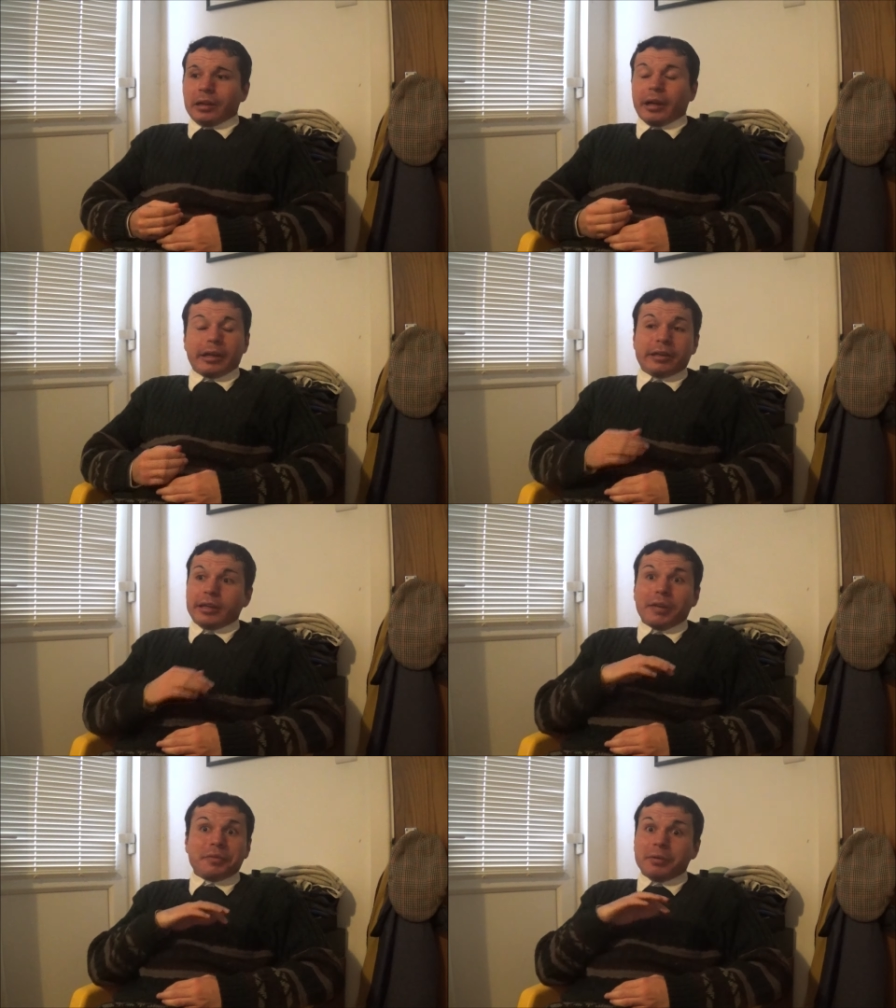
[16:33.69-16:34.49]
I
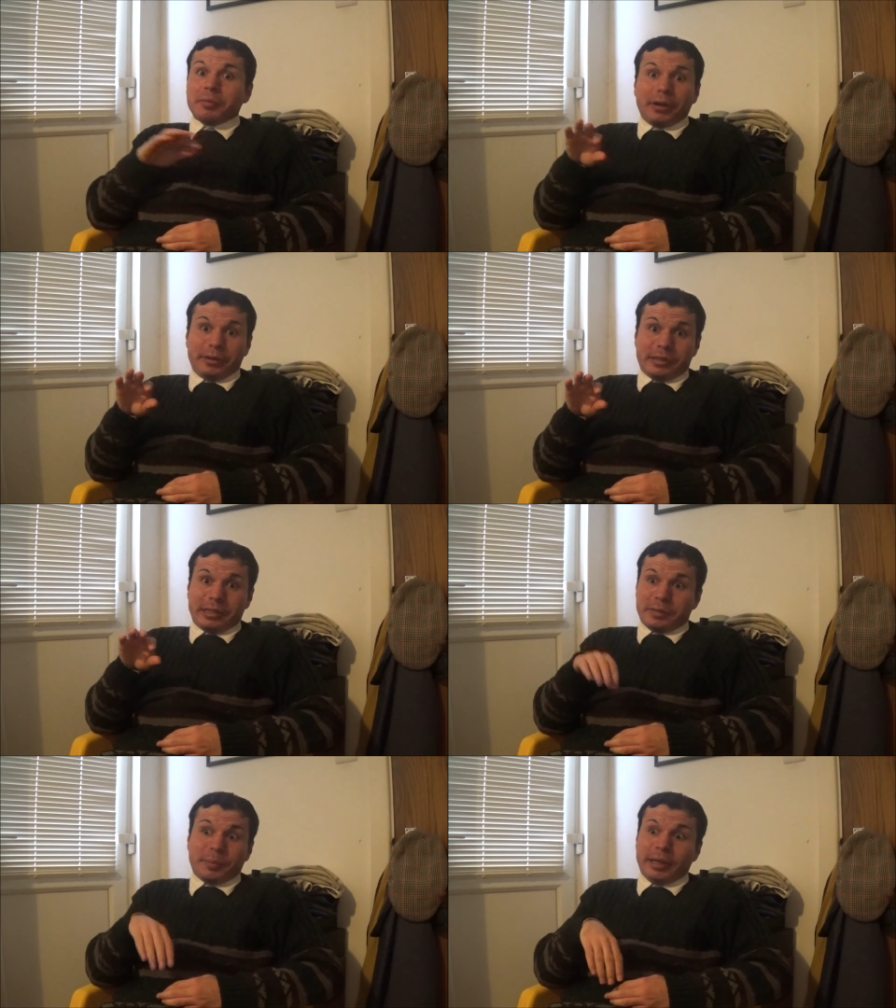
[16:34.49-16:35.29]
never once
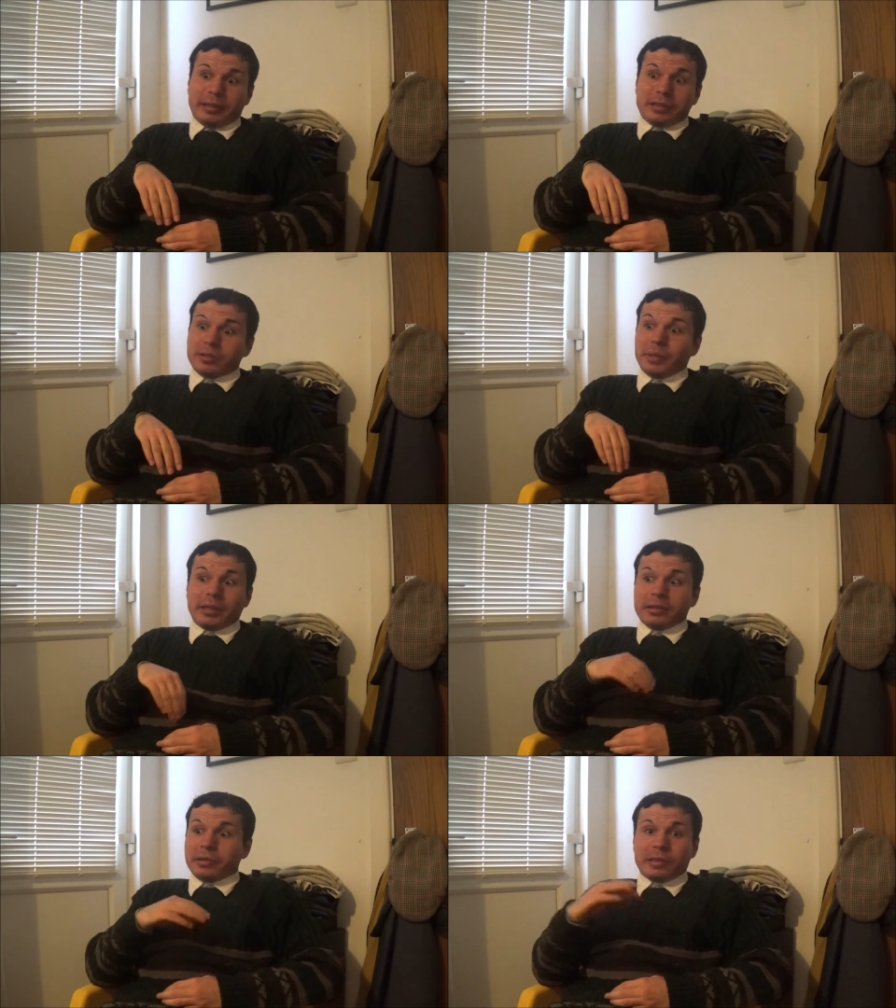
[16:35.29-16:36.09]
expected to be
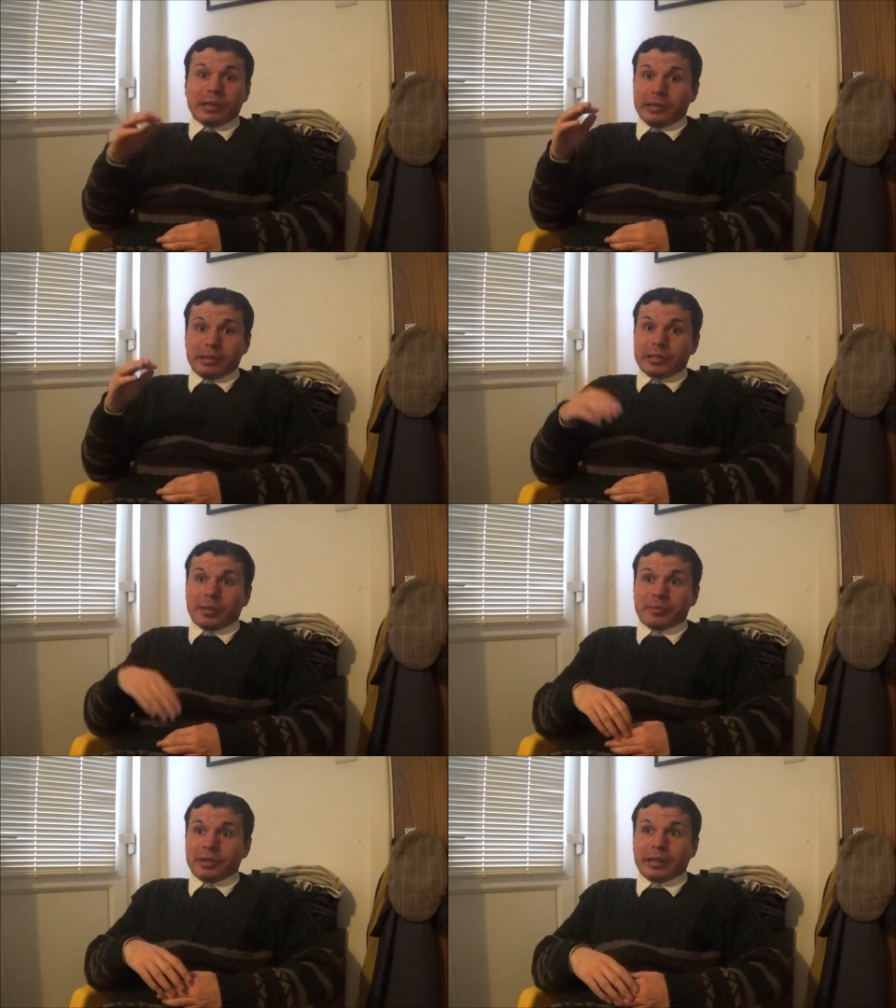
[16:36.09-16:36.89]
considered
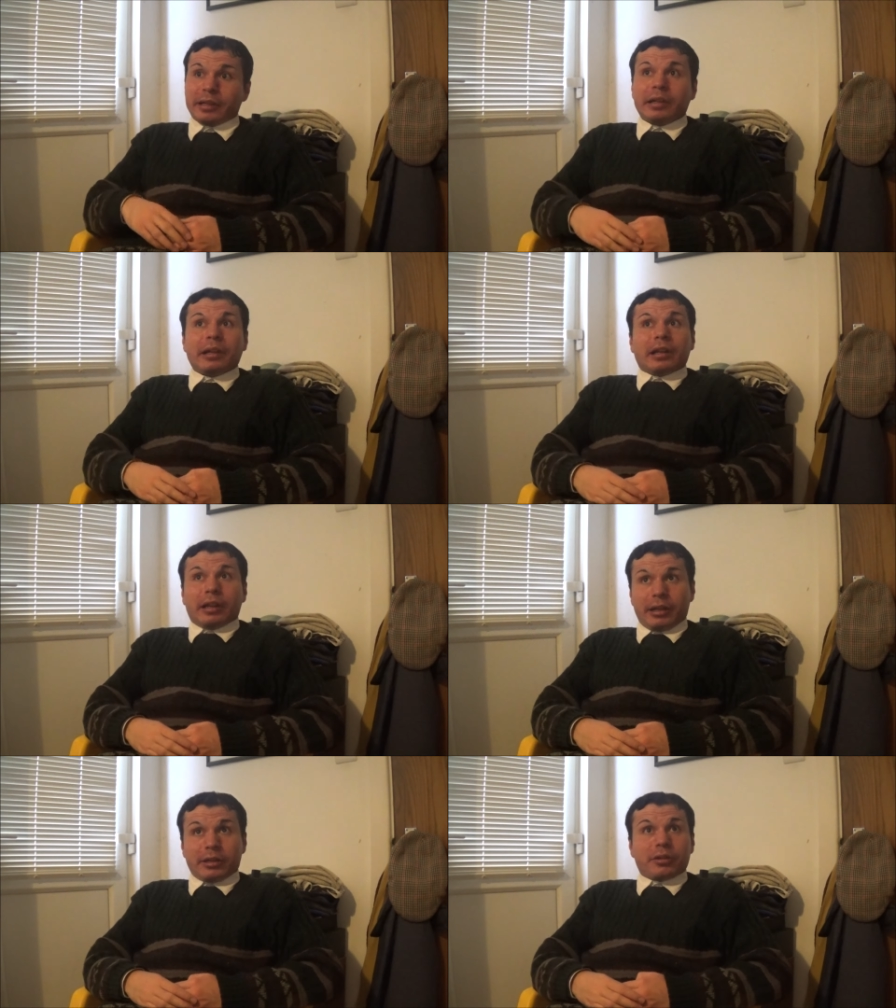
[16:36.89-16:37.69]
something
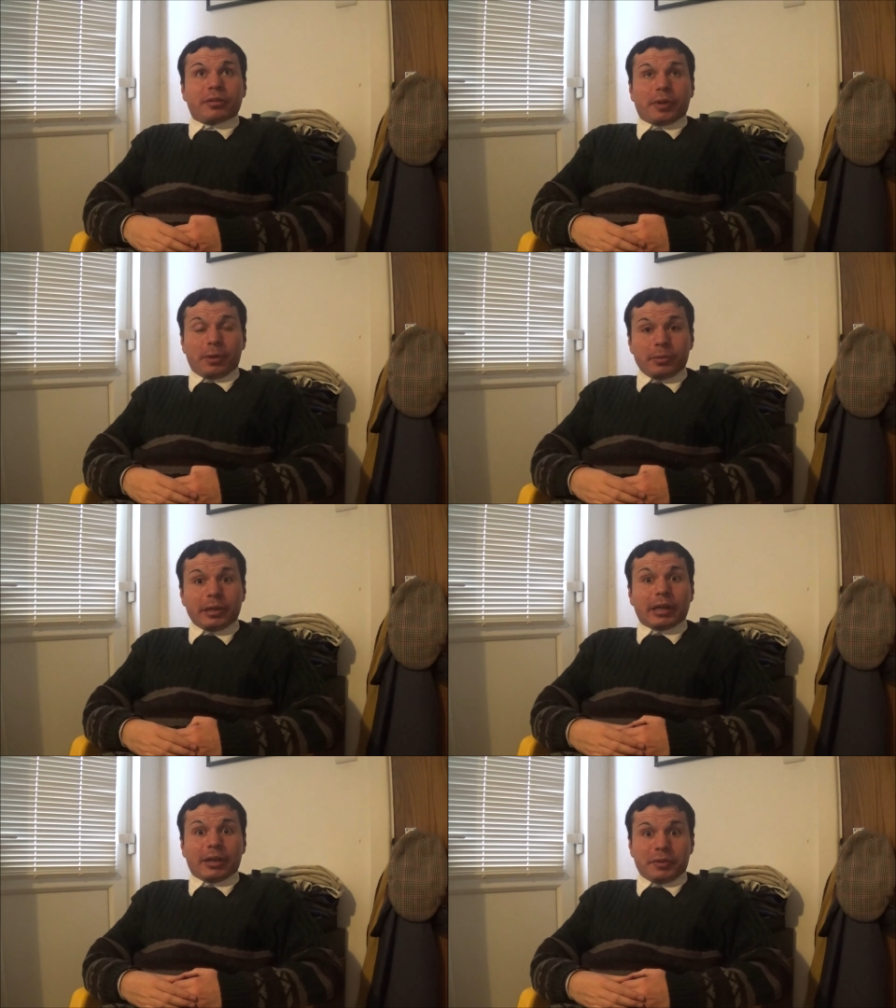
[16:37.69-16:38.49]
I could have
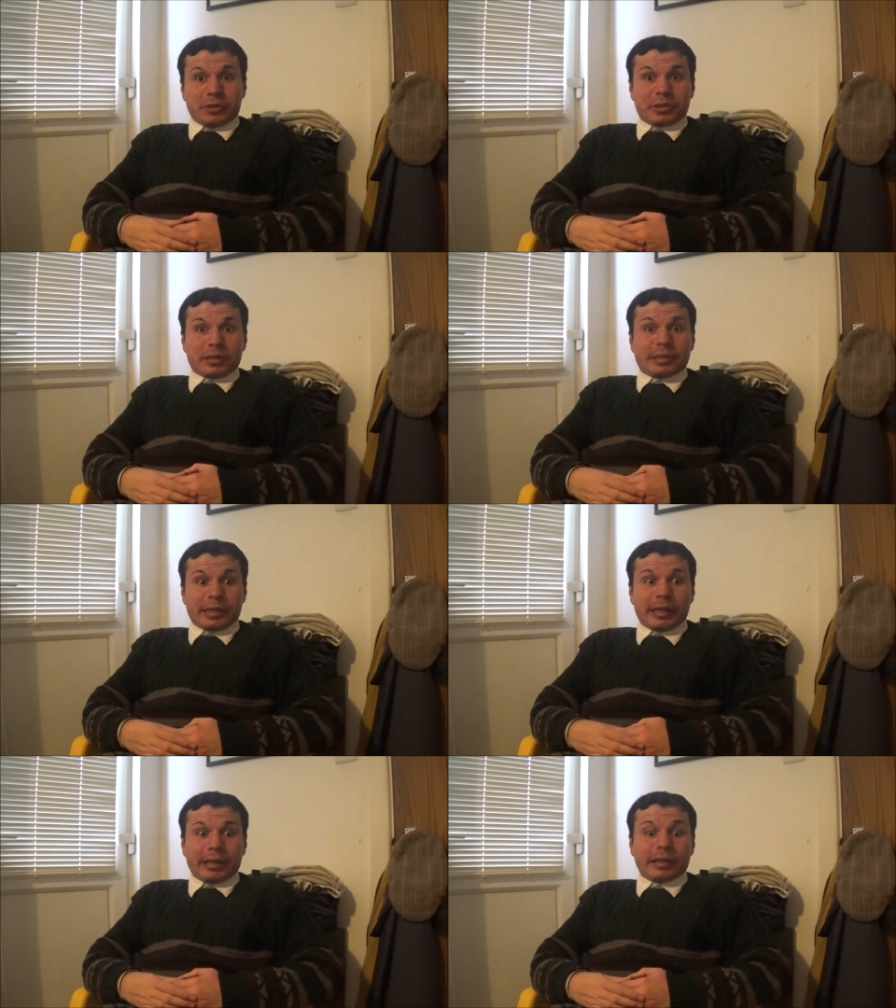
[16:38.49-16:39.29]
only ever
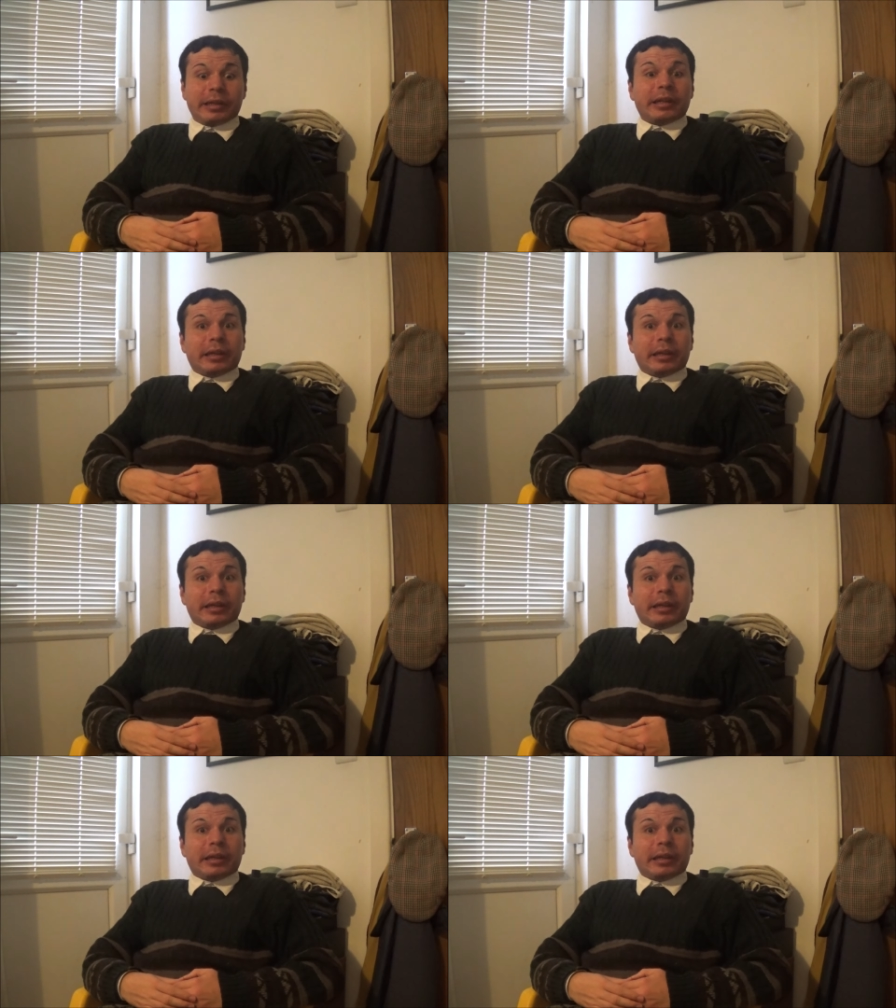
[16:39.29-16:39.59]
seen